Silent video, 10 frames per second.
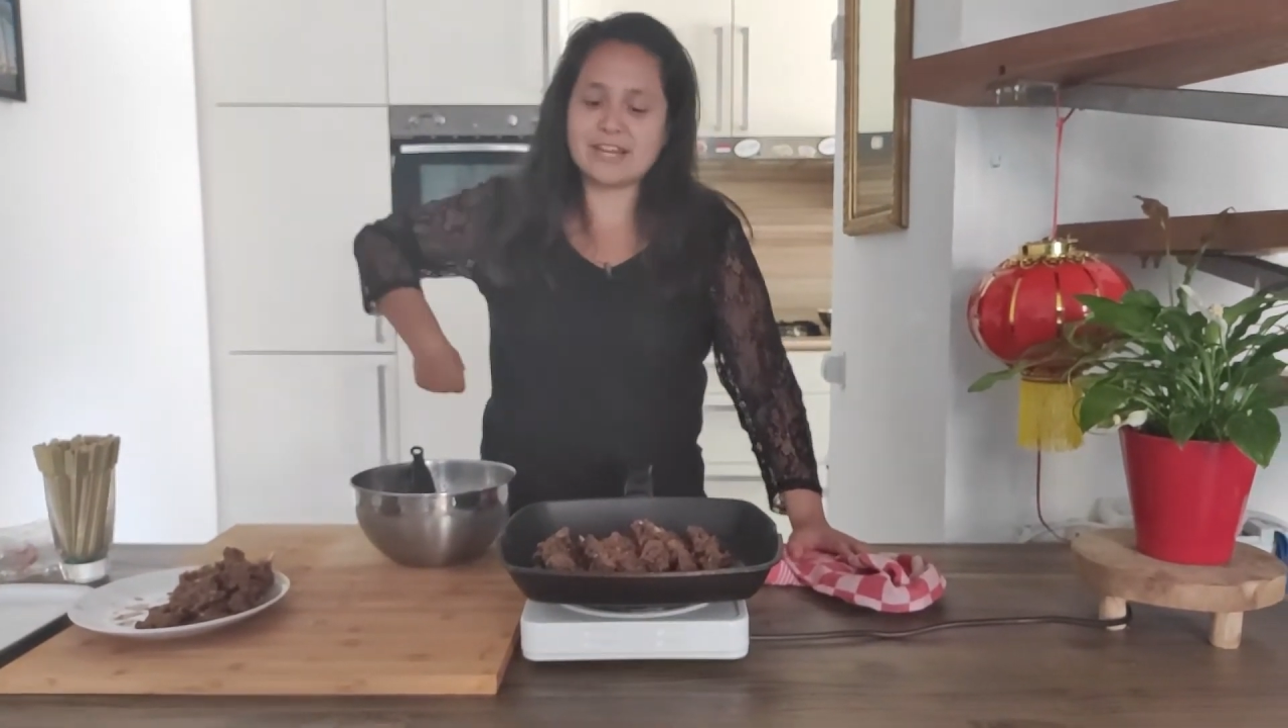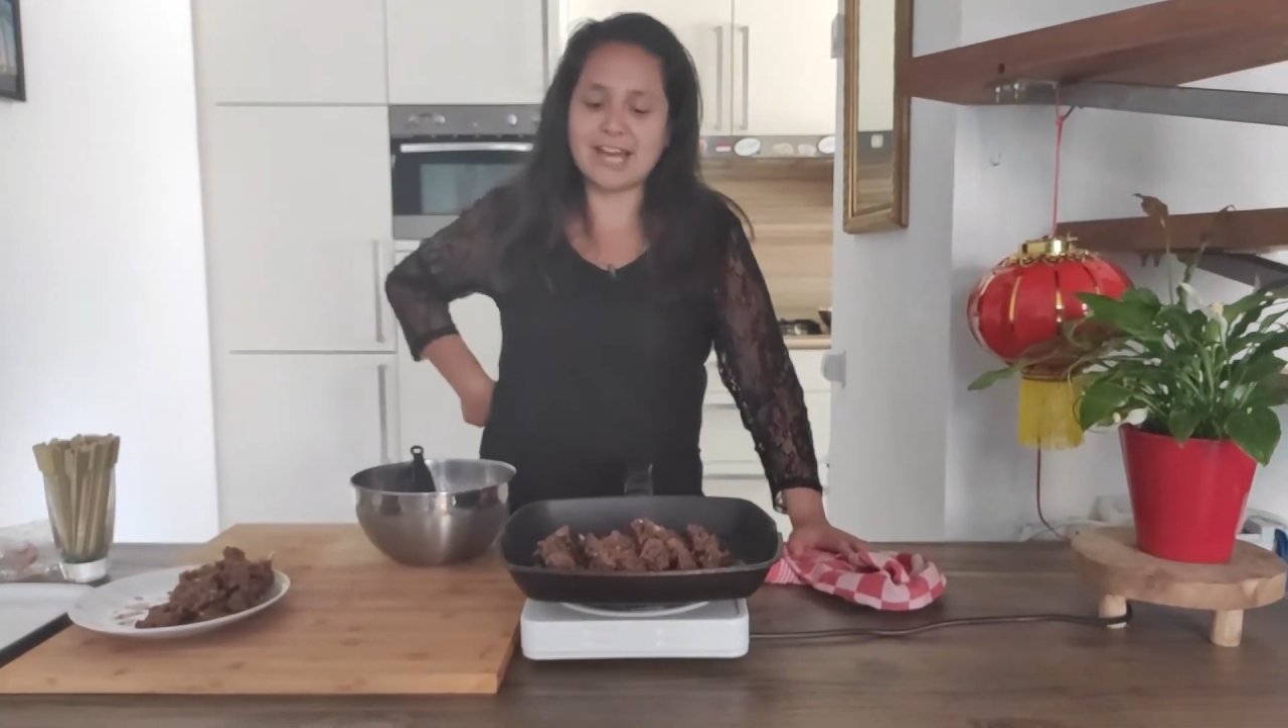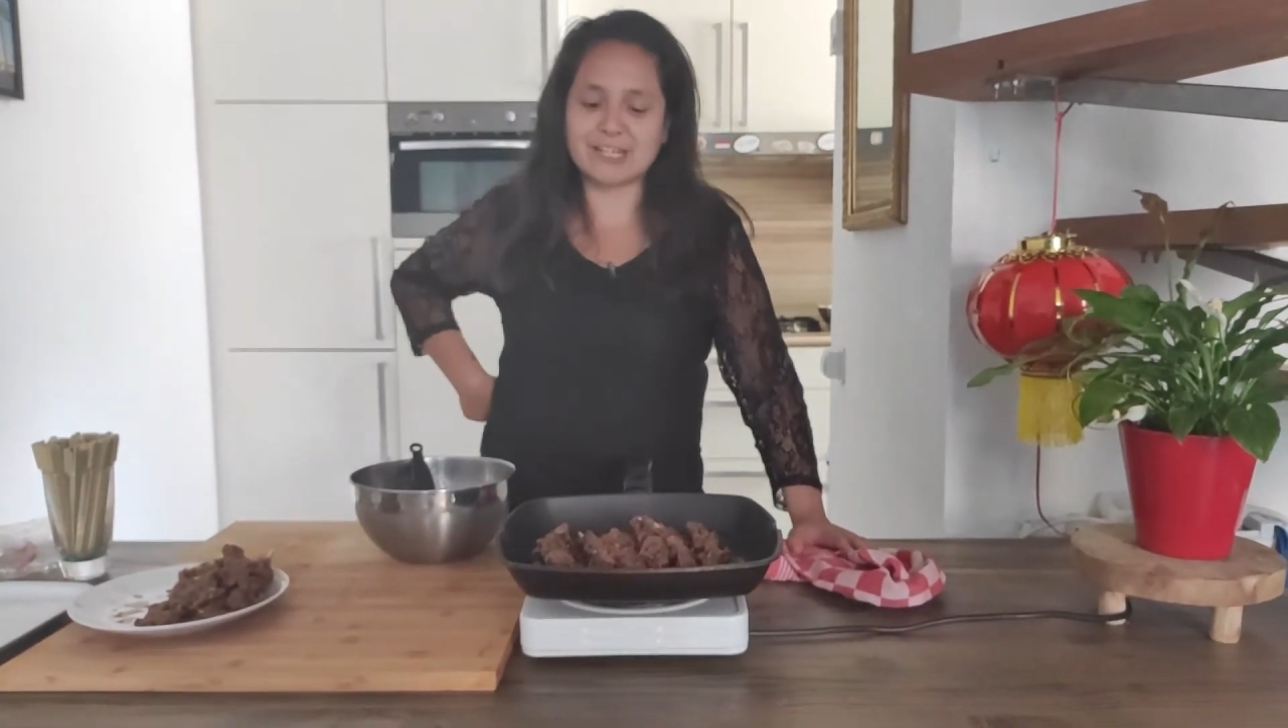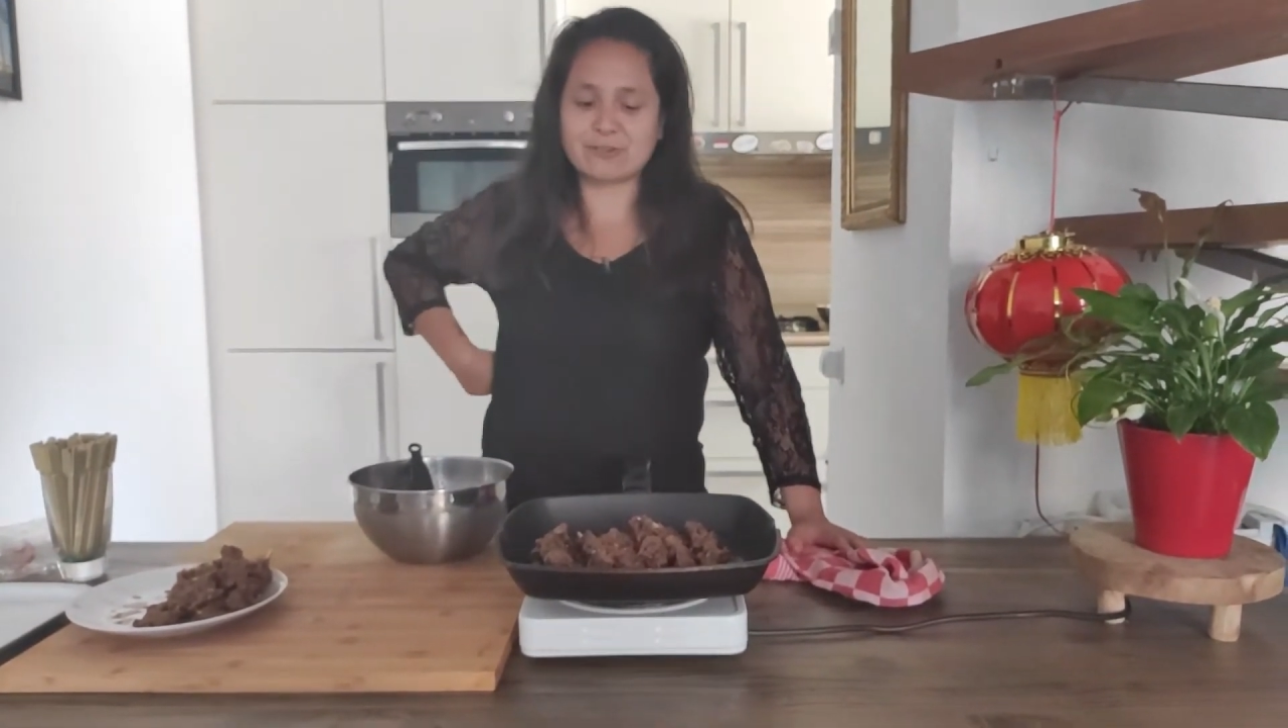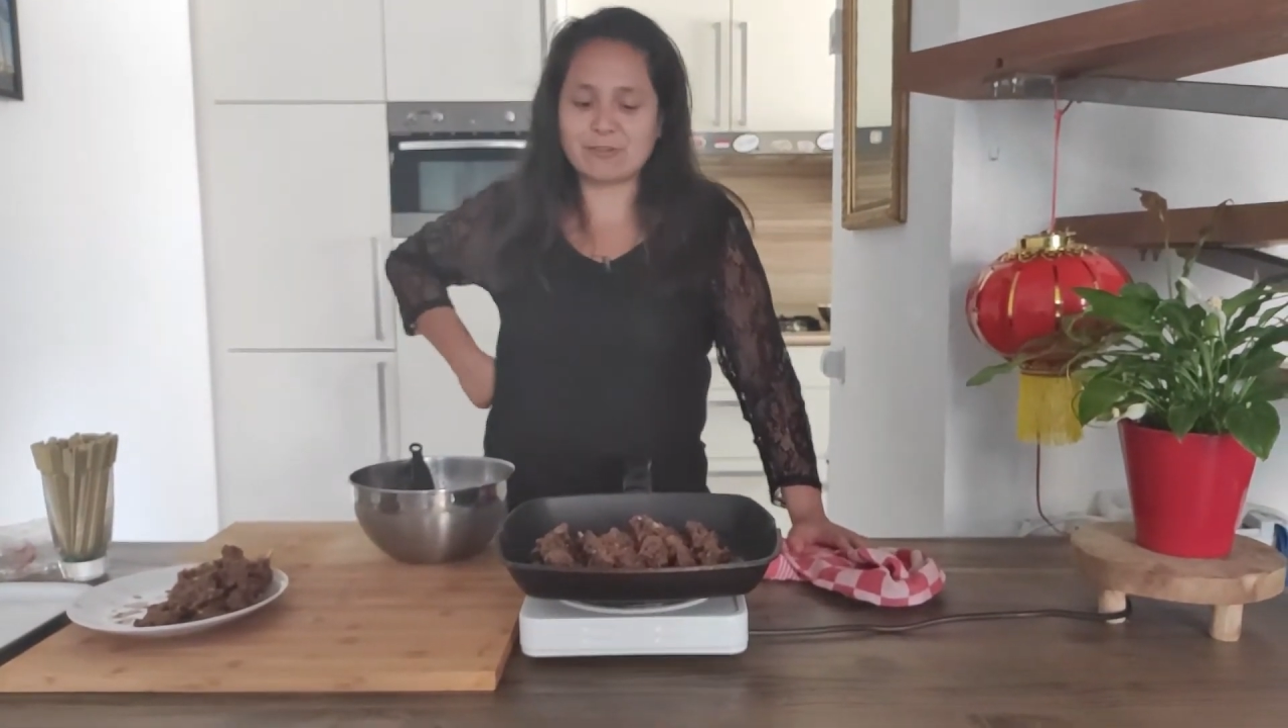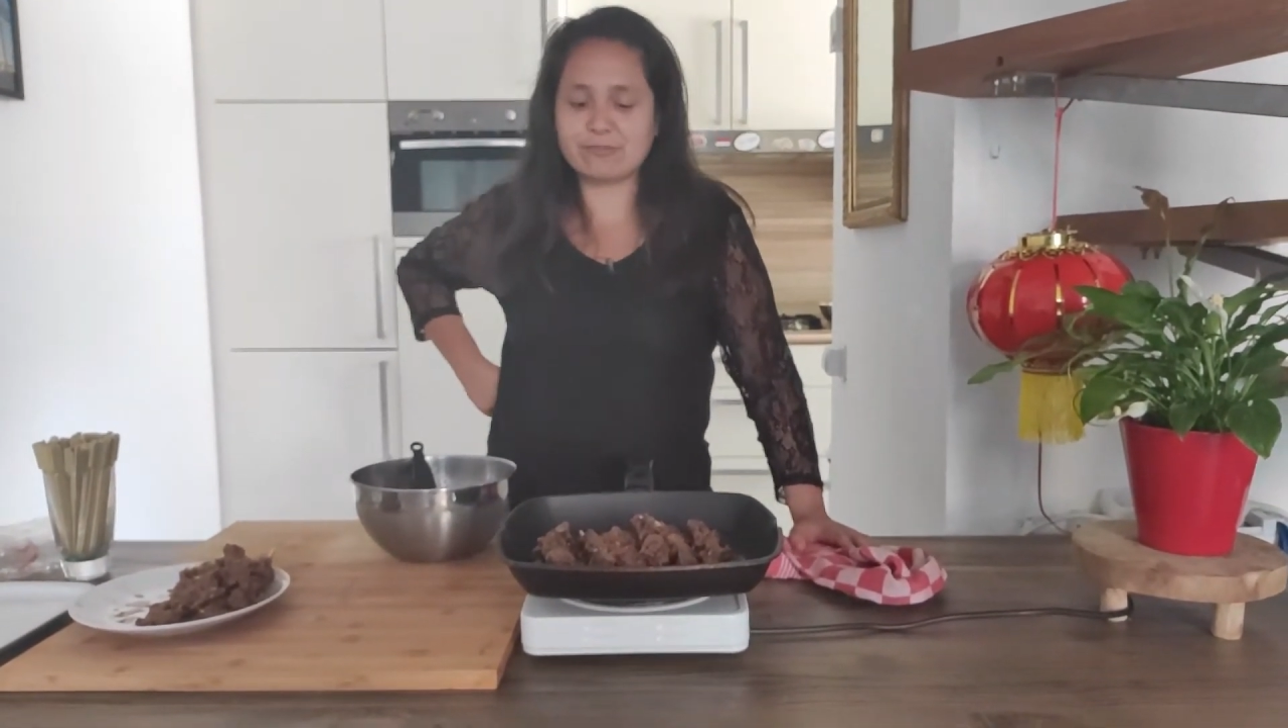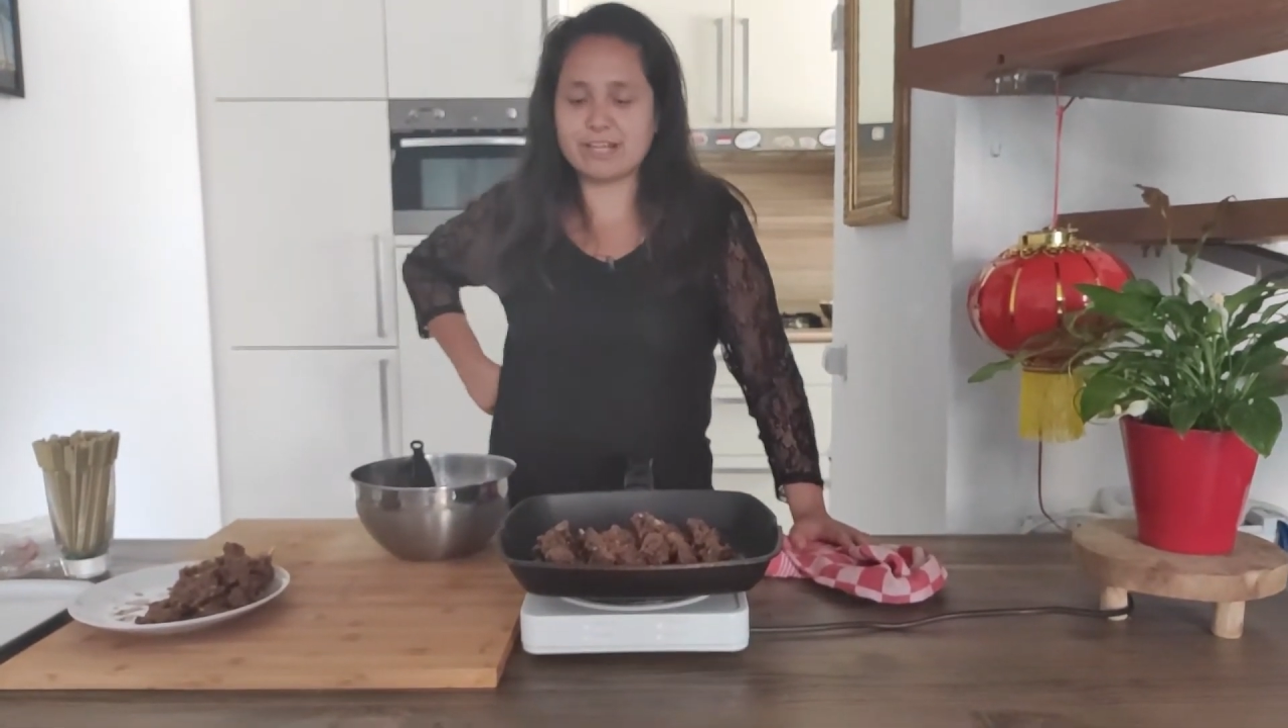that extra